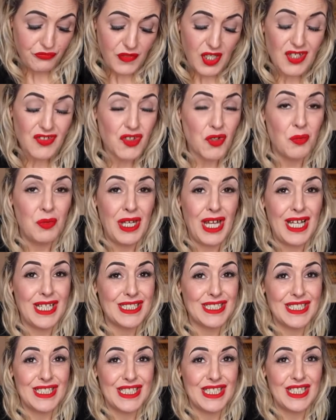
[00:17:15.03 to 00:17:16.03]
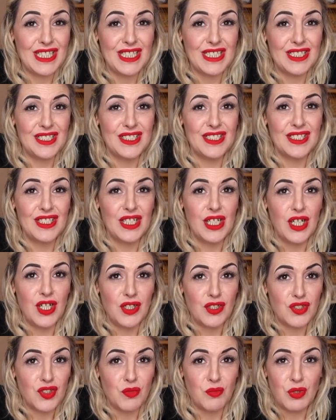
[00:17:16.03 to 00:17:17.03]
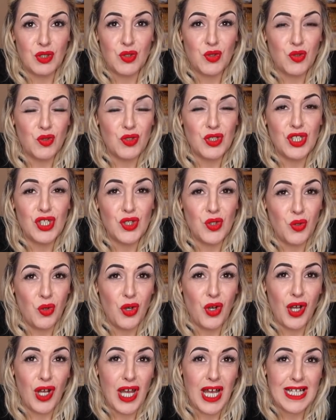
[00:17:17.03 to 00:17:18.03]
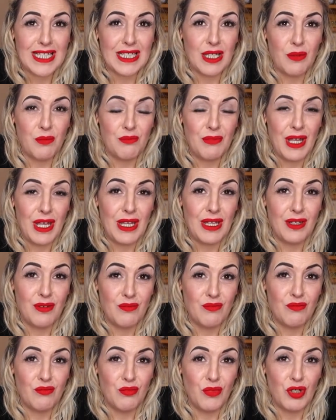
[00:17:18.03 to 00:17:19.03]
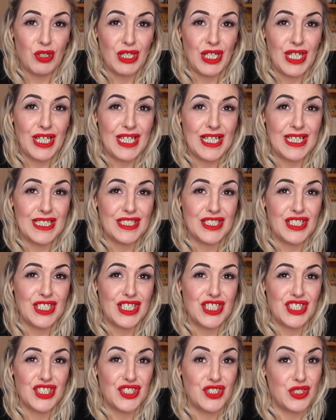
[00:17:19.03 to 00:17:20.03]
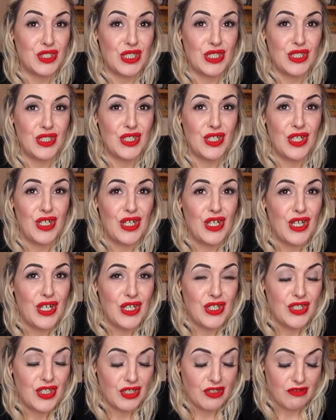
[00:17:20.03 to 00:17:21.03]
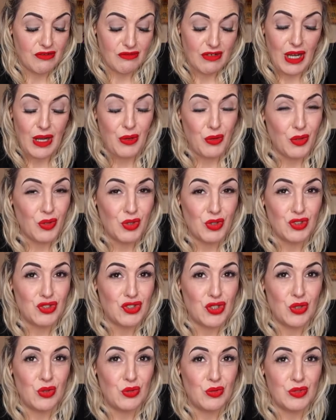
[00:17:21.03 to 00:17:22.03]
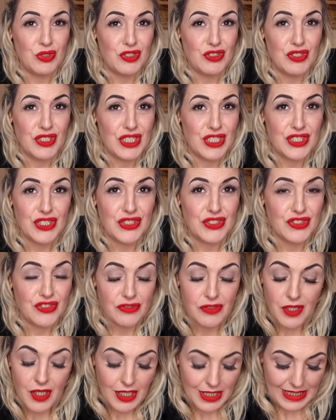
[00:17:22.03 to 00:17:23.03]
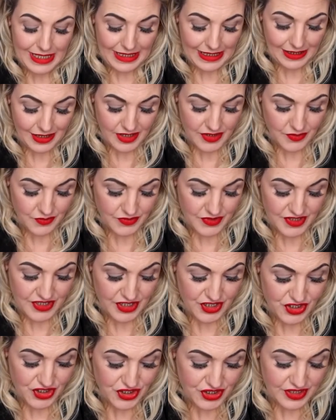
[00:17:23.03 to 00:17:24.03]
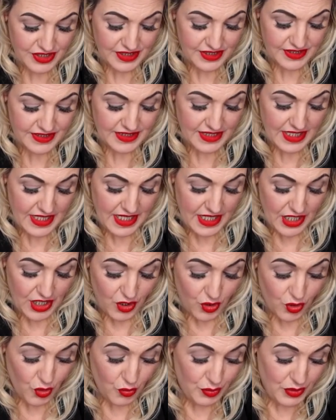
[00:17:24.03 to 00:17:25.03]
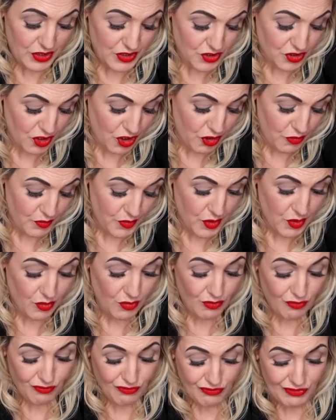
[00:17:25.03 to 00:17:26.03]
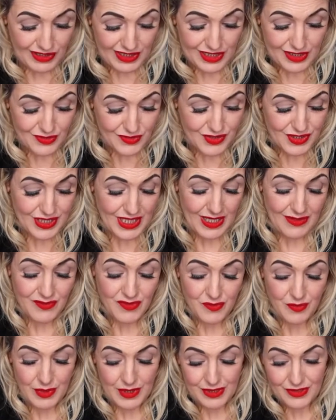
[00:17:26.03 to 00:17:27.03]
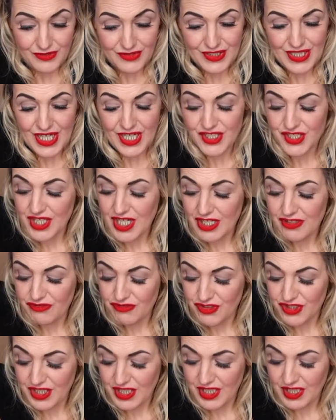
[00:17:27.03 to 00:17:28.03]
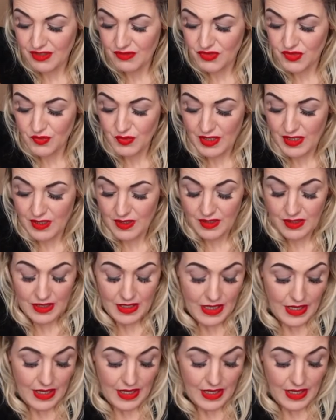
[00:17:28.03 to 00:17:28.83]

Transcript: Someone hasn't healed. Someone, you know, may more than likely has addictions, and they're out of control with their addictions. They're not healing those addictions. Could be Scorpio. Really doesn't have to be. The Sanja energy here as well.